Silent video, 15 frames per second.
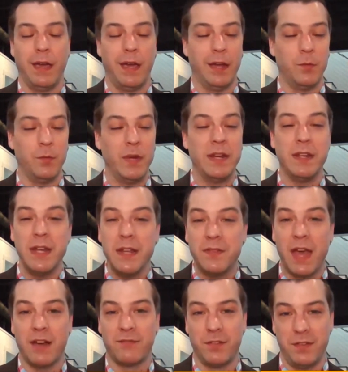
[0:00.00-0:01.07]
And we
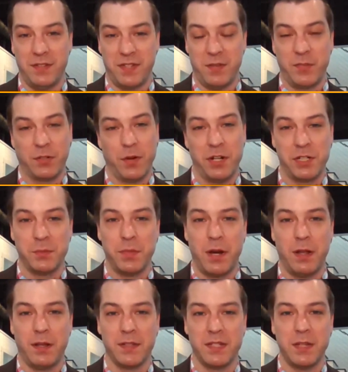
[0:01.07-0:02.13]
need that for this immigration
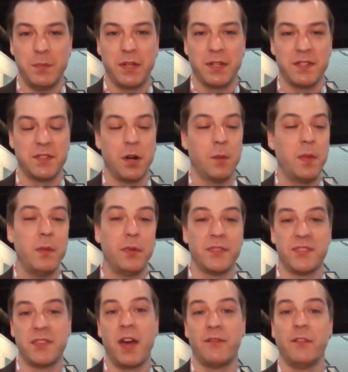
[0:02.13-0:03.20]
policy because there are
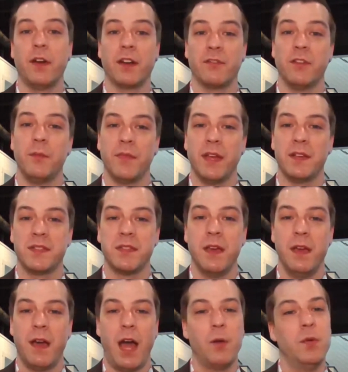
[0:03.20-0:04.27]
people suffering from this.
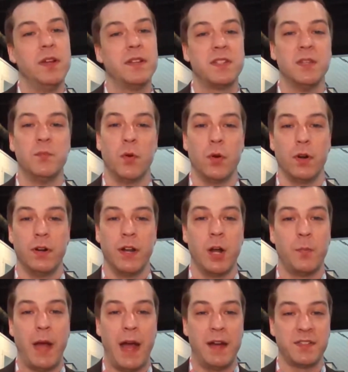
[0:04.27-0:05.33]
I went to the border in
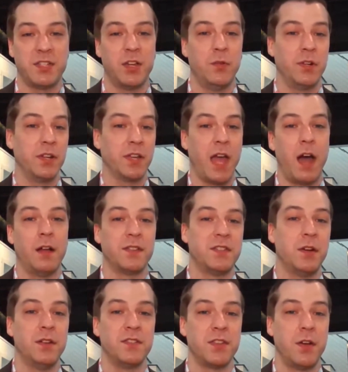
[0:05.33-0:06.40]
El Paso and
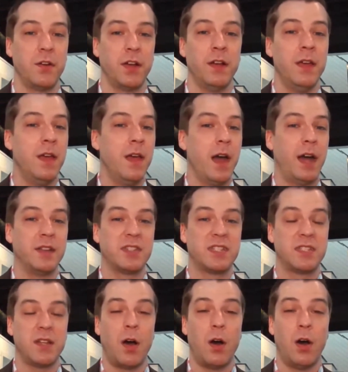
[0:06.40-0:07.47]
Nogales, Arizona, I
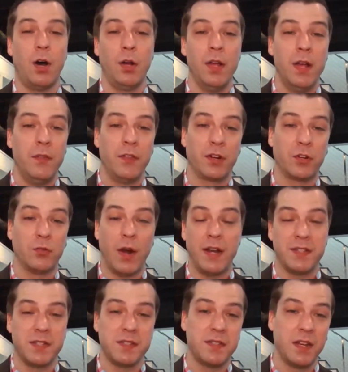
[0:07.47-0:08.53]
saw the
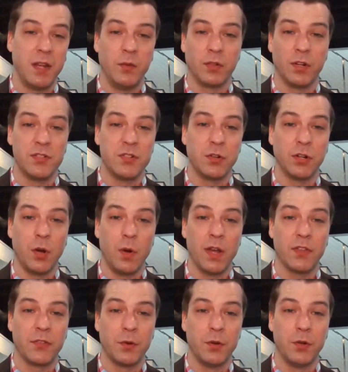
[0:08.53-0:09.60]
crisis that immigrants are
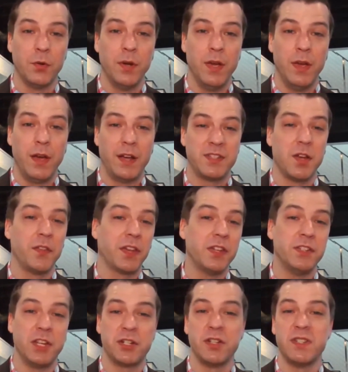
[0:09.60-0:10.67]
going through. I saw the
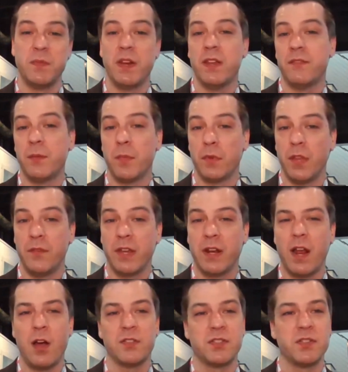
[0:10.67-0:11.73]
conditions many of them were living
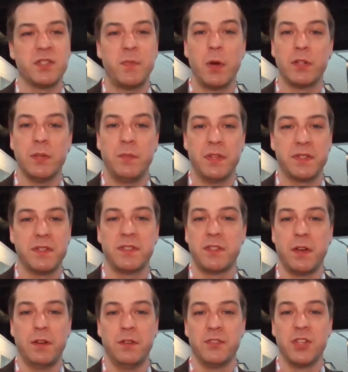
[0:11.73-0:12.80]
in. I also spoke to
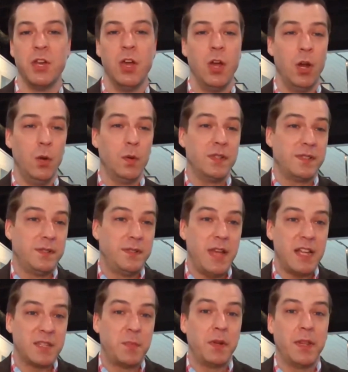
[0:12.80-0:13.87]
business owners who would
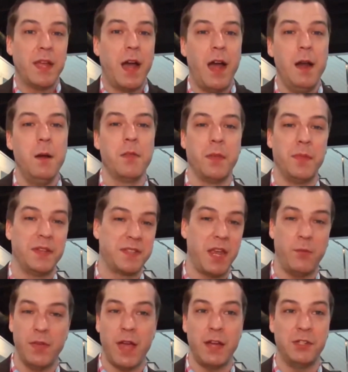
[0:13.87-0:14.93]
desperately hire them. They
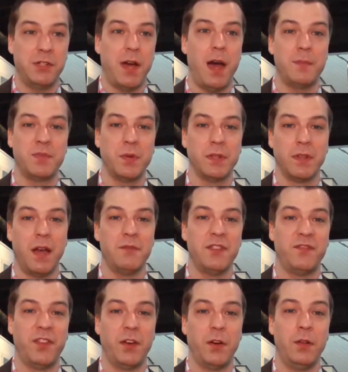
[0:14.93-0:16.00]
say, We got jobs we'd love
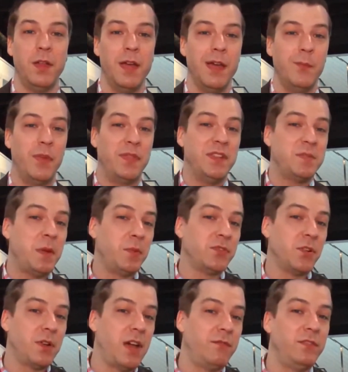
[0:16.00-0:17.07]
to fill, but these
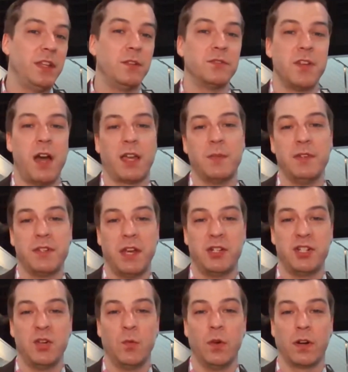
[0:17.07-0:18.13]
people don't have legal
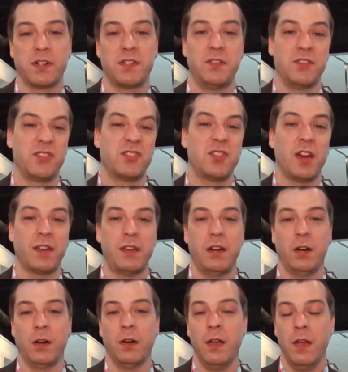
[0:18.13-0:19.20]
documentation to work. So they're stuck
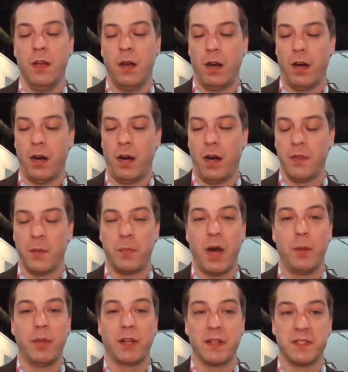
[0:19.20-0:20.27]
here uh, on the
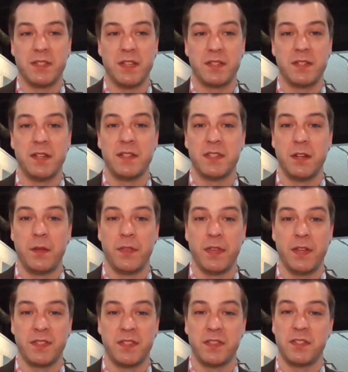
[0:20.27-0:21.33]
public assistance and on
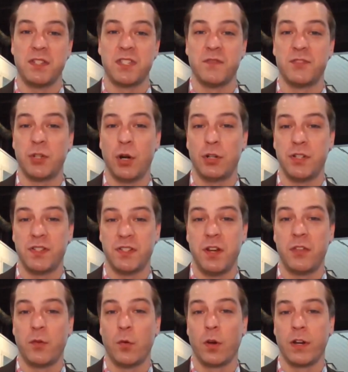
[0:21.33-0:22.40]
the assistance of churches
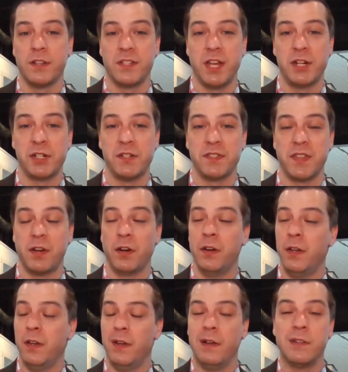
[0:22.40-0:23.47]
and other organizations that
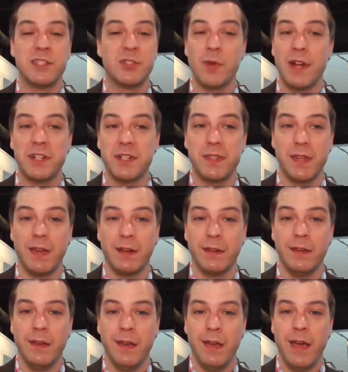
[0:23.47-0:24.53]
are stretched
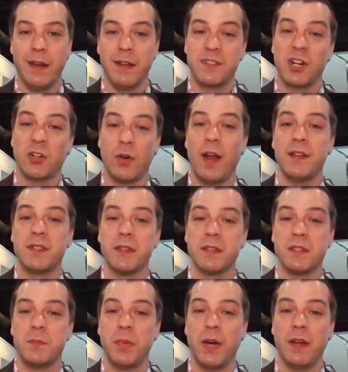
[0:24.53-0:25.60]
thin. And it's a
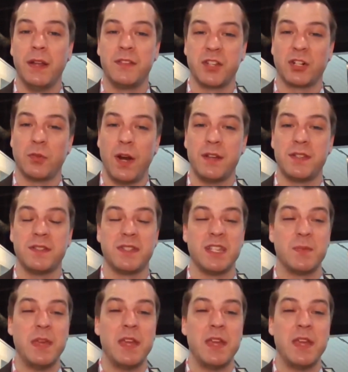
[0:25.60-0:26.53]
crisis, but it's a crisis